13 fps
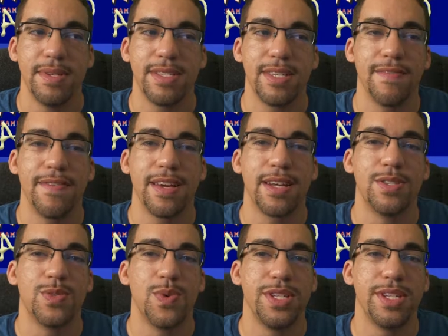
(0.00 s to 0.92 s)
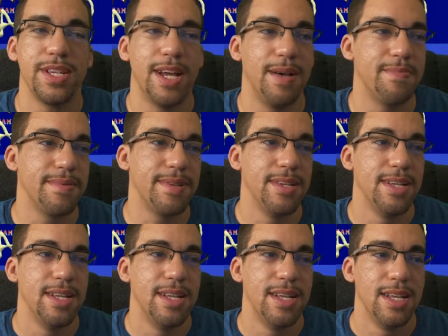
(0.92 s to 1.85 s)
me see if I could switch it up.
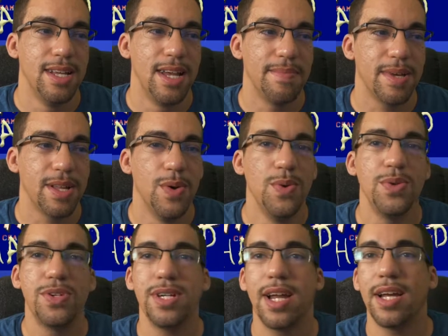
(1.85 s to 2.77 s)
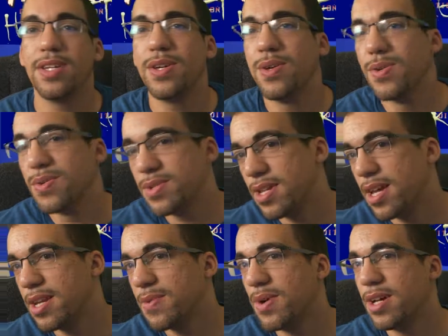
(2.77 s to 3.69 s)
I mean, who should I use?
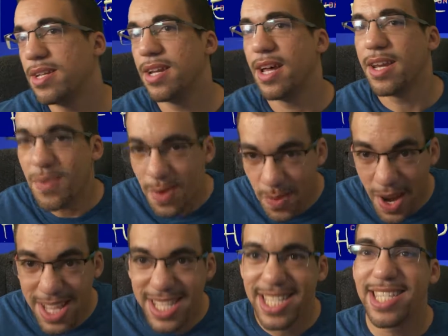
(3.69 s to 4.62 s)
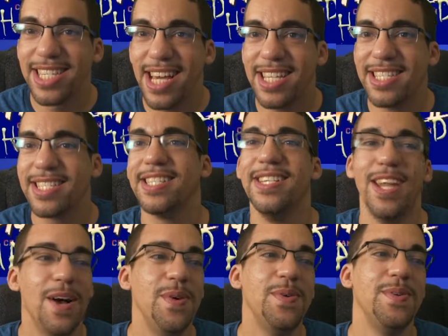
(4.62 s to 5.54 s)
Anyone want to suggest?
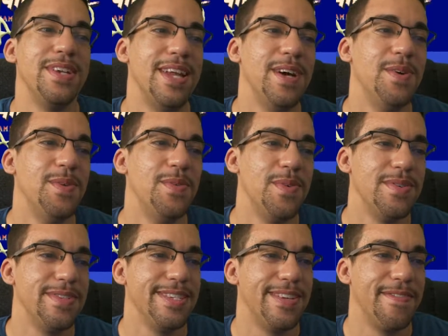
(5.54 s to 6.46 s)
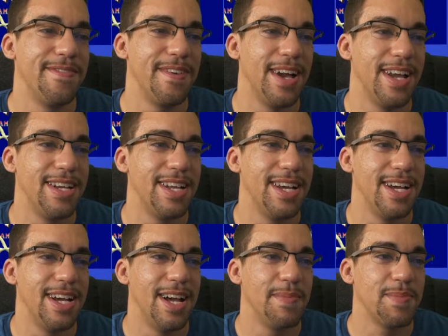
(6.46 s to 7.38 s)
No? No? Fine.
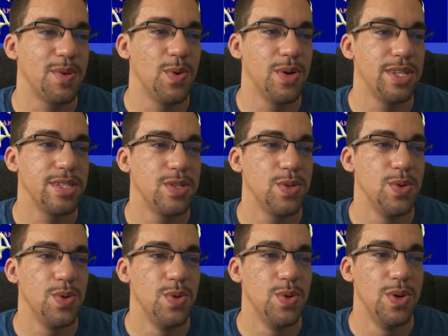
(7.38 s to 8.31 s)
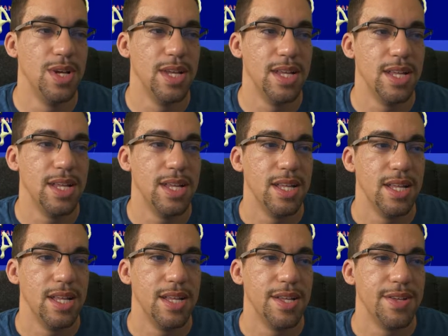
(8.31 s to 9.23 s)
I'm going to
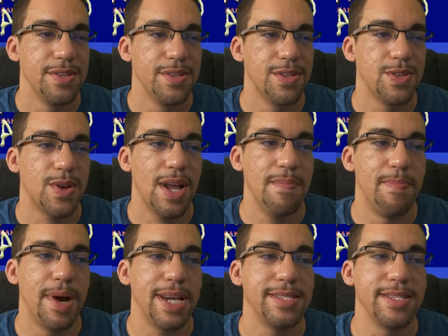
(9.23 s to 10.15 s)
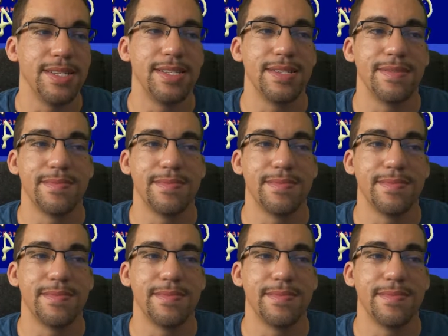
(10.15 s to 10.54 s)
try Bison.